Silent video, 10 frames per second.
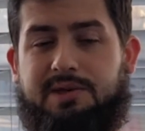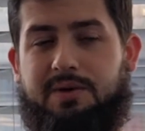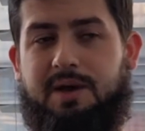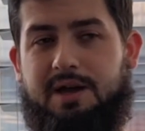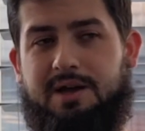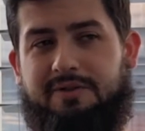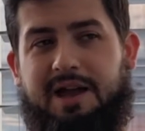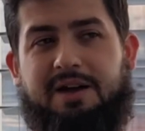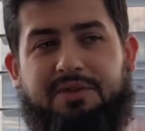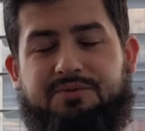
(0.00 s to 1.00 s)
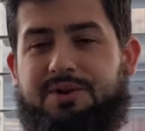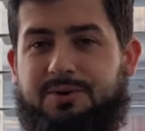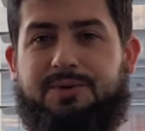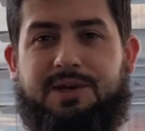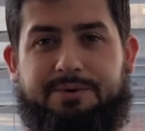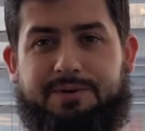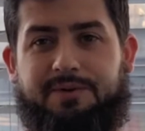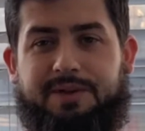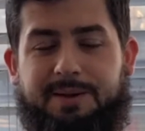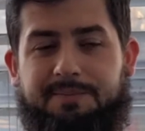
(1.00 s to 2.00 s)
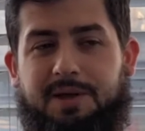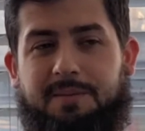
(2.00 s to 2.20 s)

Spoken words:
So they have this really cool series on there,